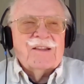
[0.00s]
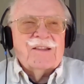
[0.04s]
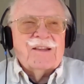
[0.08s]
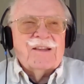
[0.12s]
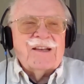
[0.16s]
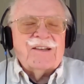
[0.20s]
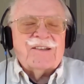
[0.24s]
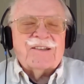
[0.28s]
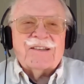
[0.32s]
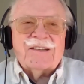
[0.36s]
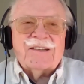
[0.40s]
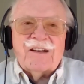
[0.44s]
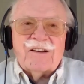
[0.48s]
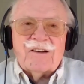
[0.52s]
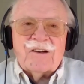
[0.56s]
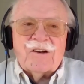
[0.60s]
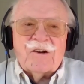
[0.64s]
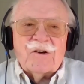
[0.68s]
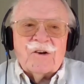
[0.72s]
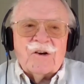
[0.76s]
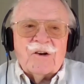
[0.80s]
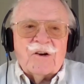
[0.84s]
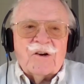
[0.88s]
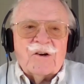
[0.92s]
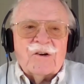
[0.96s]
They stuck
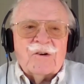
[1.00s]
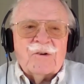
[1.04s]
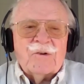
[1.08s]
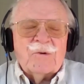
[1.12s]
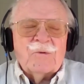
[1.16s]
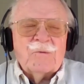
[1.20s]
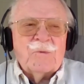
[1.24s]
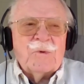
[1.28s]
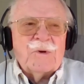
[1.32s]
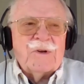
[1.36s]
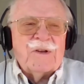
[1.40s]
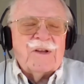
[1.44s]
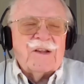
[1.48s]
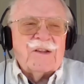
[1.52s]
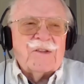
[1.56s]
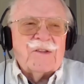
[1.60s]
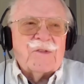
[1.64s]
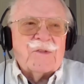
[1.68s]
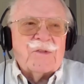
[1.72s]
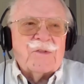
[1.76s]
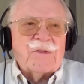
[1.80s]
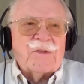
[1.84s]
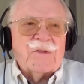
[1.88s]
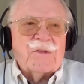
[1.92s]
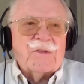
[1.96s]
her
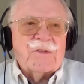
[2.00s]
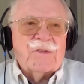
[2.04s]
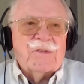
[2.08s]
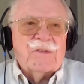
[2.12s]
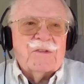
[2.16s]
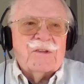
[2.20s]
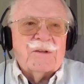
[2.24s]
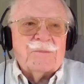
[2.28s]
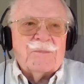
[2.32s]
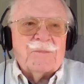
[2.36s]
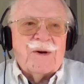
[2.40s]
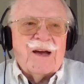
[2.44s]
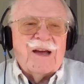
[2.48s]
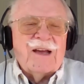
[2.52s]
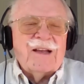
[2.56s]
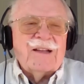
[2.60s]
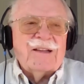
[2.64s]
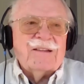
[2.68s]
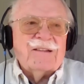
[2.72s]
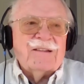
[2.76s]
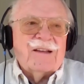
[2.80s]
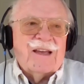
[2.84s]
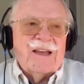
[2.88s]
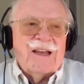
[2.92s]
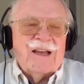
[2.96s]
with the
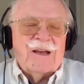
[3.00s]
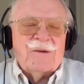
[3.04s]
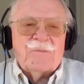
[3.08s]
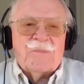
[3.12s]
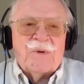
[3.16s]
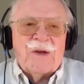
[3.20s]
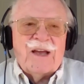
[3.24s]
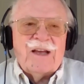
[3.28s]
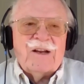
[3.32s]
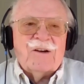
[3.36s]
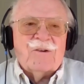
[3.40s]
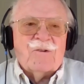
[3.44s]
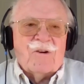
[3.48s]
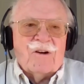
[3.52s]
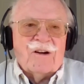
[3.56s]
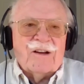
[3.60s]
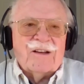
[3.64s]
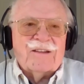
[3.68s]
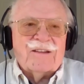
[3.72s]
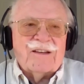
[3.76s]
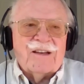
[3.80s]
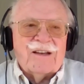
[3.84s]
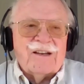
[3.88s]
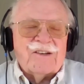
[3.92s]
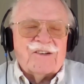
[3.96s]
Biden campaign
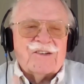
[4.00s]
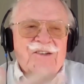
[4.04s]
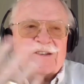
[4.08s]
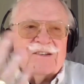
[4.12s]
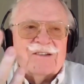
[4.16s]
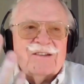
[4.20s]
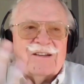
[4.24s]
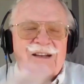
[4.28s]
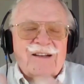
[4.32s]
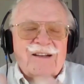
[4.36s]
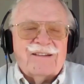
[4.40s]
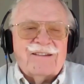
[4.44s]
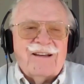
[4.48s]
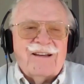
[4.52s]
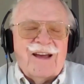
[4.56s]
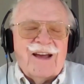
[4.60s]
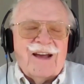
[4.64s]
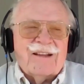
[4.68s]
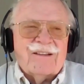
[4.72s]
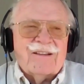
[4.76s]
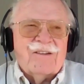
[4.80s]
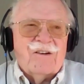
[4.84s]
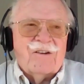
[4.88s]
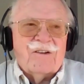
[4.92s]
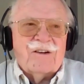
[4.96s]
organization. They
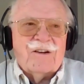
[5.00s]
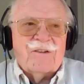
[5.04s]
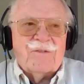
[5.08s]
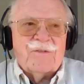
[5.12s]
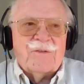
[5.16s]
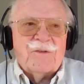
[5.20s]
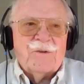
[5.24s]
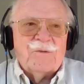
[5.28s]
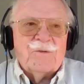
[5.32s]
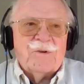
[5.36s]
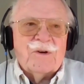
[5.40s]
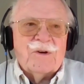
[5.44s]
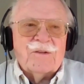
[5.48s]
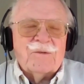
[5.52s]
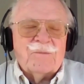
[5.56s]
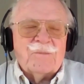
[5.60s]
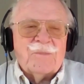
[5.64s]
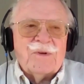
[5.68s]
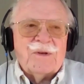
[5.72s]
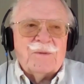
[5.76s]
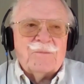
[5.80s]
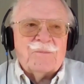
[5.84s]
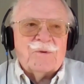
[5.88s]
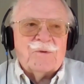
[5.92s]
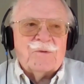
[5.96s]
tacked on a few other
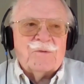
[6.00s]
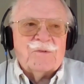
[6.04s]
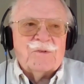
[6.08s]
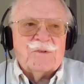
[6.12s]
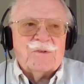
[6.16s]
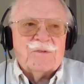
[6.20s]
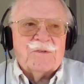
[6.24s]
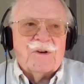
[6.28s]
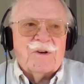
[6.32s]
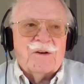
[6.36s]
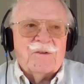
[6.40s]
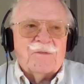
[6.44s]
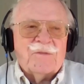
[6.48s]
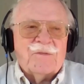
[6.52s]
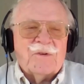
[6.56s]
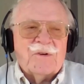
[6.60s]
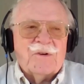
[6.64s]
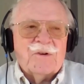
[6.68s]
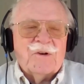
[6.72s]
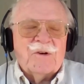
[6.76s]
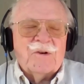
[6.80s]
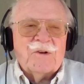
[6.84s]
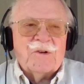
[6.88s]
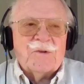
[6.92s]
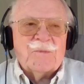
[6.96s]
people of
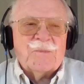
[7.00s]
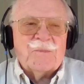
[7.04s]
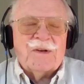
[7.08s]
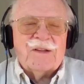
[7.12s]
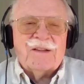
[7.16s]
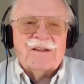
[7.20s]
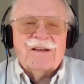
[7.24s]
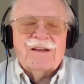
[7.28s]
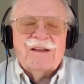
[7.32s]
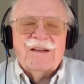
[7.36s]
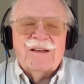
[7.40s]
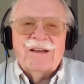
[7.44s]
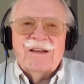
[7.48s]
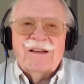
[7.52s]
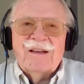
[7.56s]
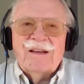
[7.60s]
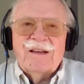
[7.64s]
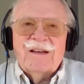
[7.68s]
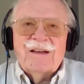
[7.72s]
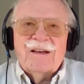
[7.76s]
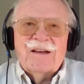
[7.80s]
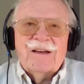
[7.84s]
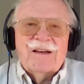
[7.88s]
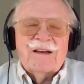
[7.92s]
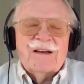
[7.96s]
hers. But
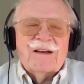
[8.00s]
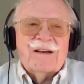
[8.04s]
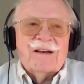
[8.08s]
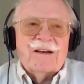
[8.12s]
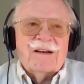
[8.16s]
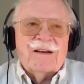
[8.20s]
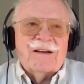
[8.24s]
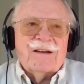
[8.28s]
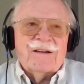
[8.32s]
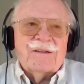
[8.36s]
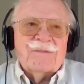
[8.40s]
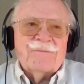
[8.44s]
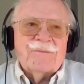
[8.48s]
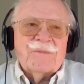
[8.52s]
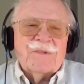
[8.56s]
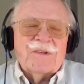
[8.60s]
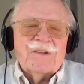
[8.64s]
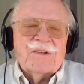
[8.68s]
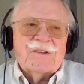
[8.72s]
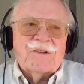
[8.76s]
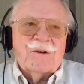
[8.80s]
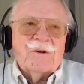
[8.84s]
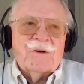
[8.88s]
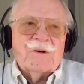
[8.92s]
revenge